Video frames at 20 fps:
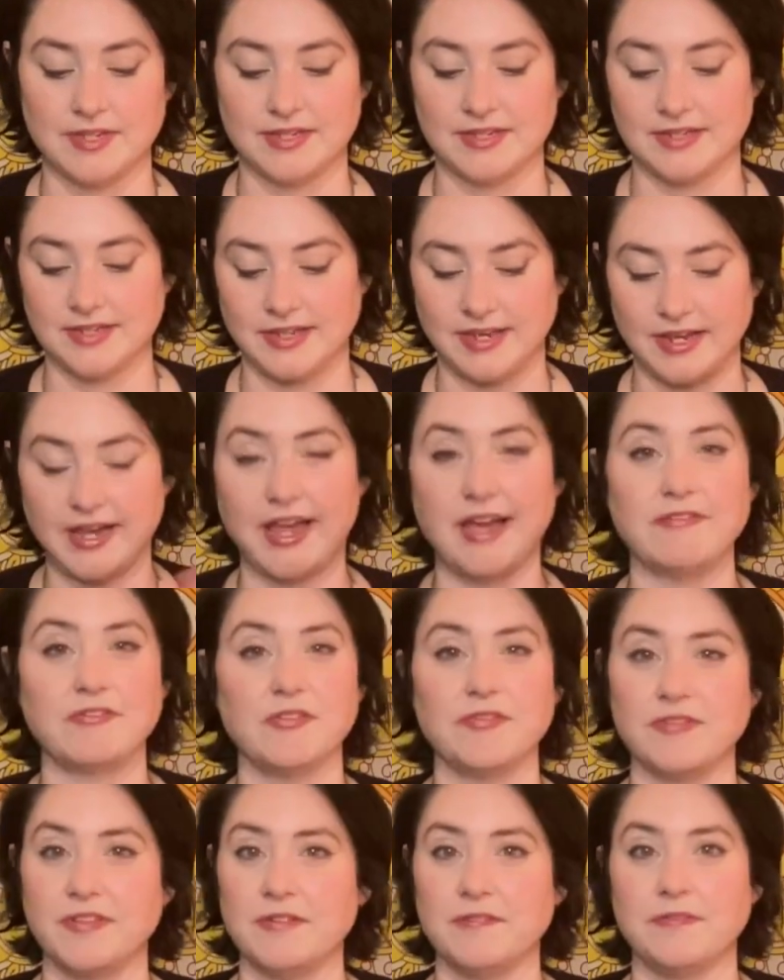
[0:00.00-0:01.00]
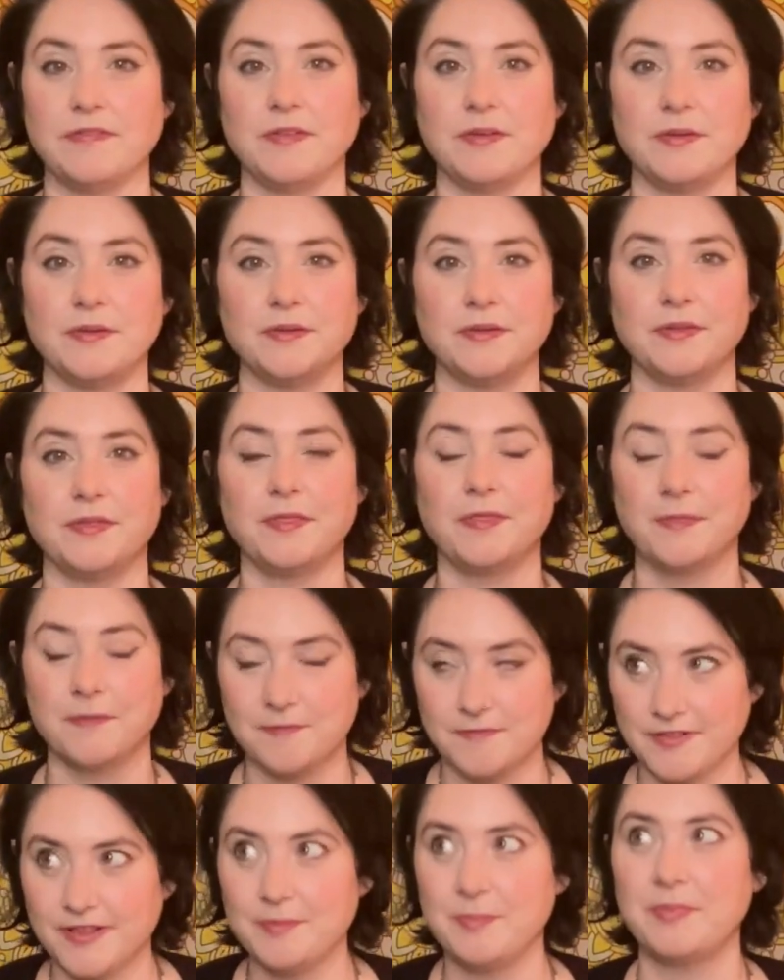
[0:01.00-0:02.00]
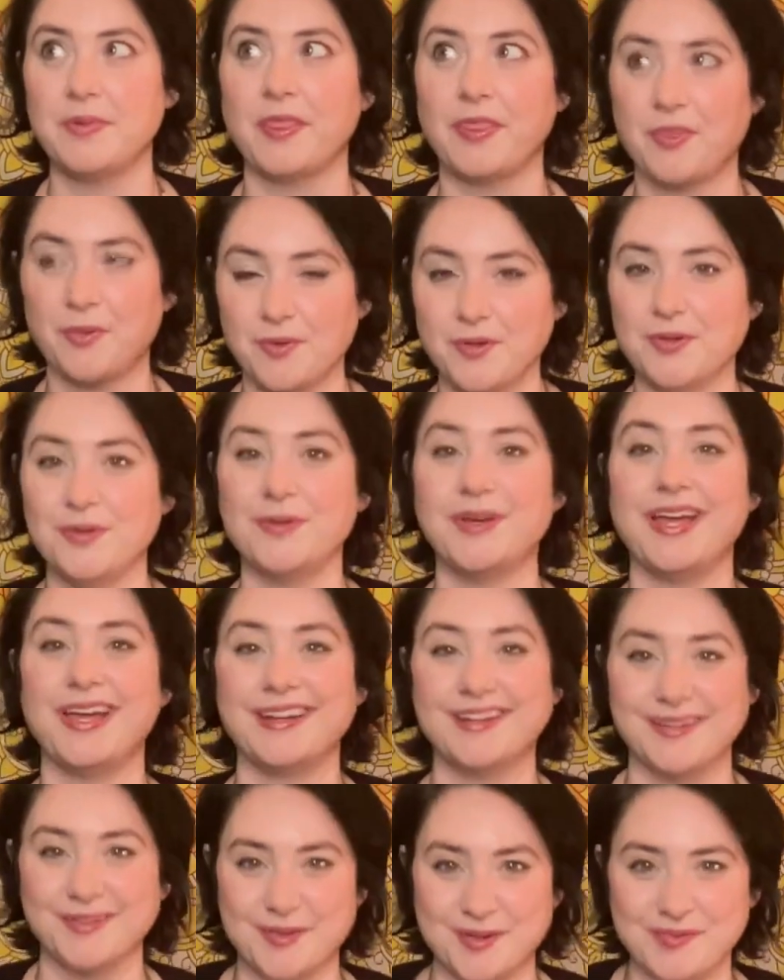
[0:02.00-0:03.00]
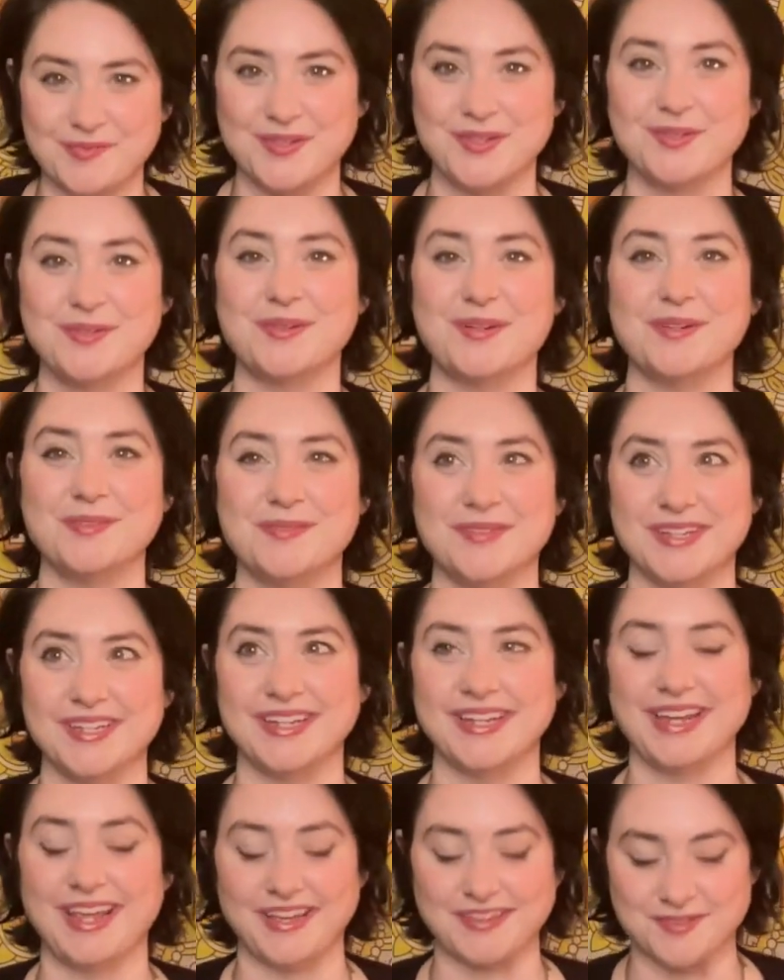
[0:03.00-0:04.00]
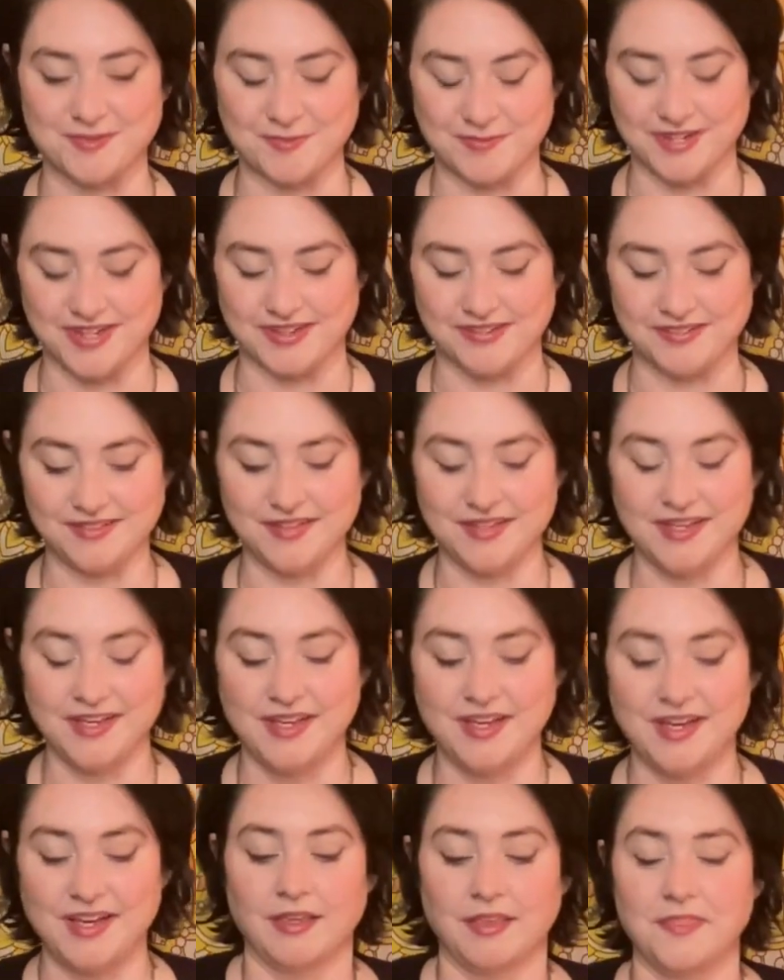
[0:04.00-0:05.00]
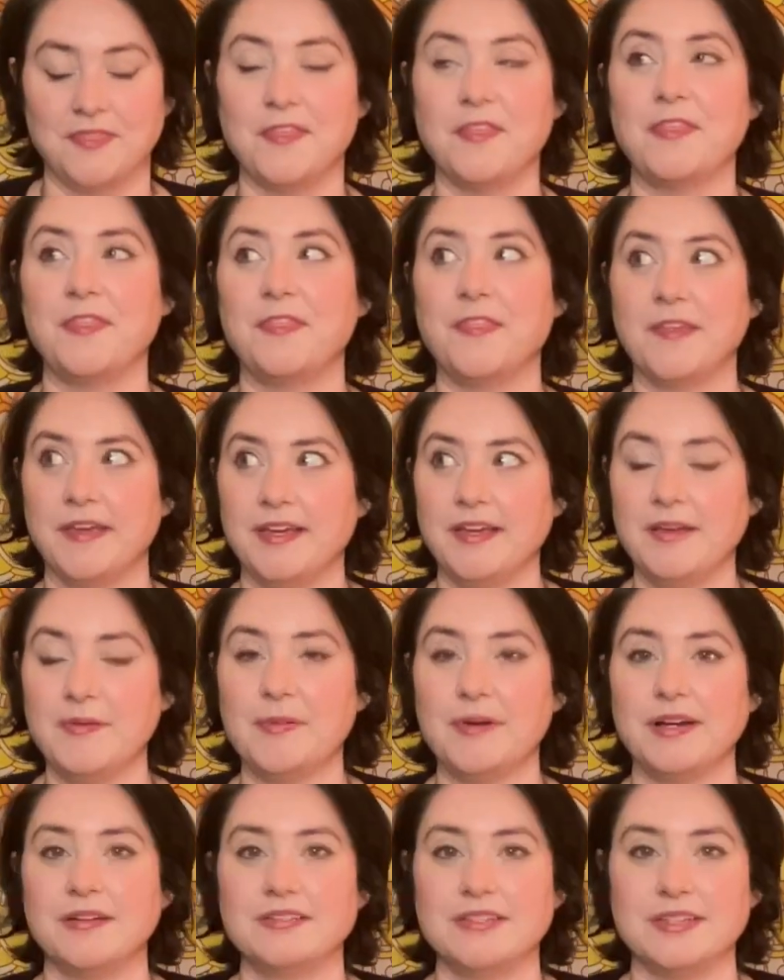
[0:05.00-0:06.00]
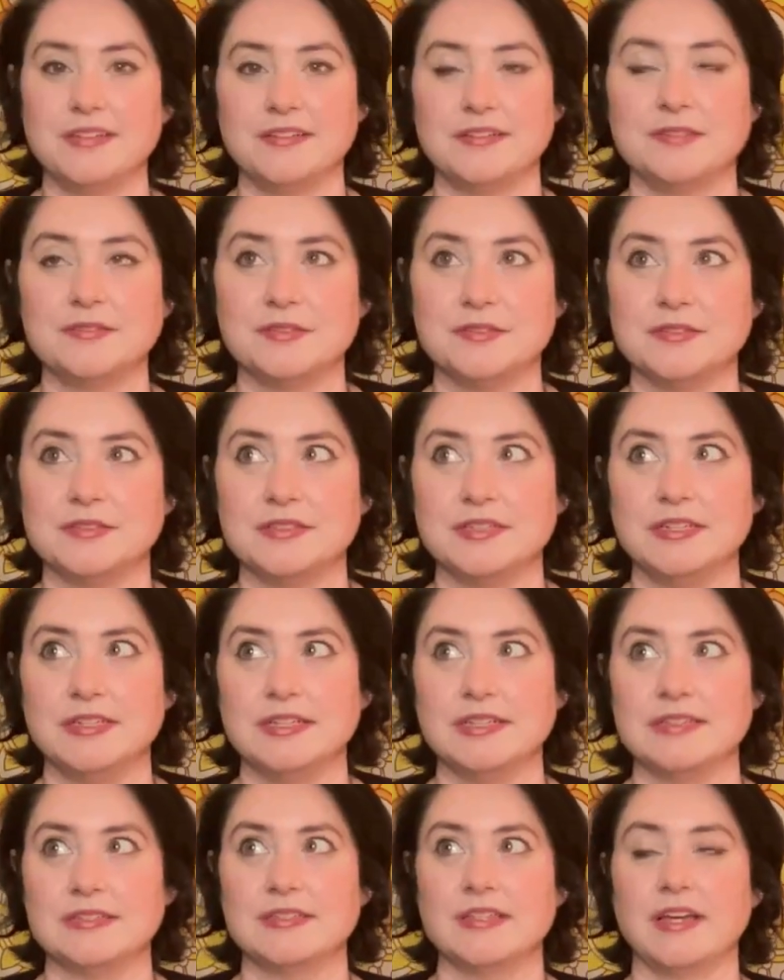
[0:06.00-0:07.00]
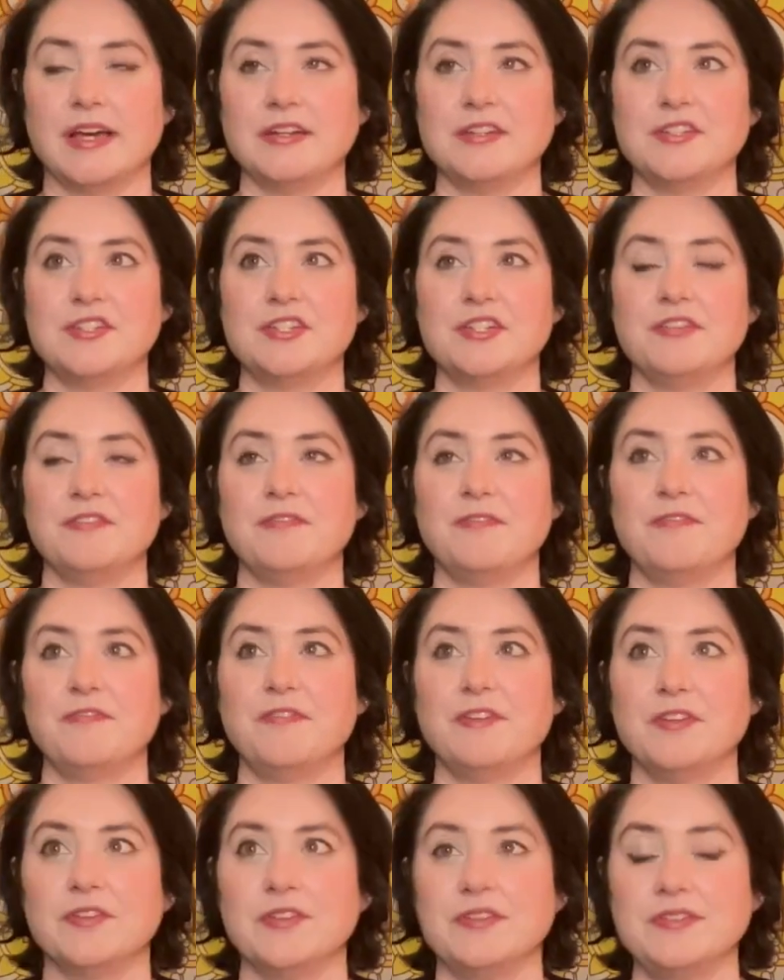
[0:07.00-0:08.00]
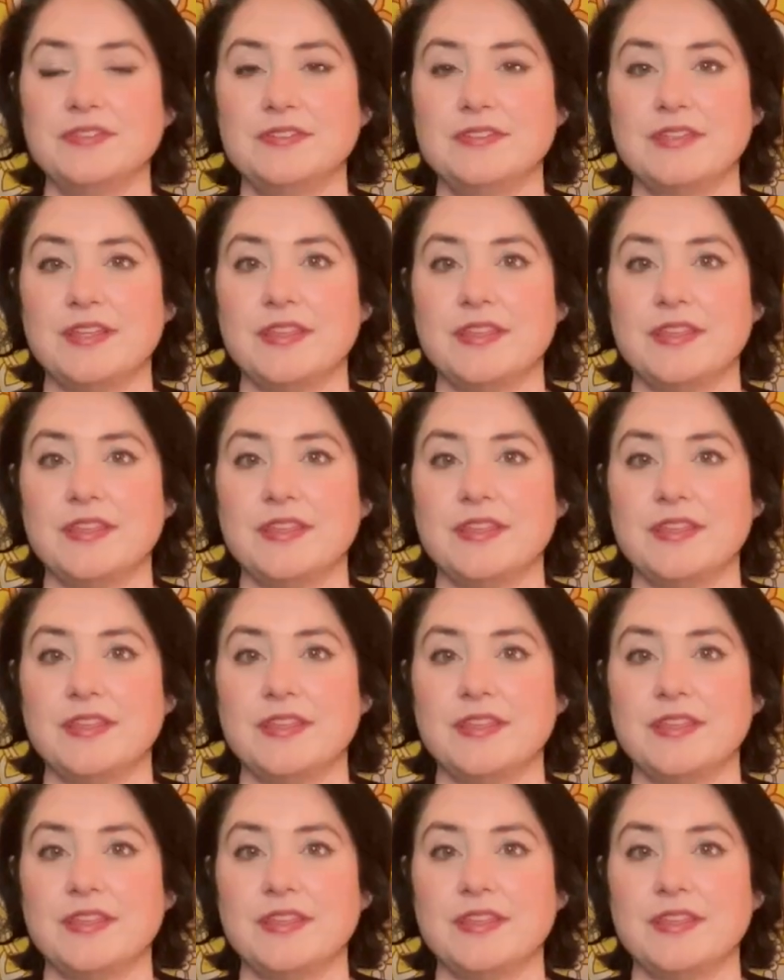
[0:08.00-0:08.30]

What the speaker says: like I have a flip through and a review of it as well. The thing about Danielle Dulsky is that she fills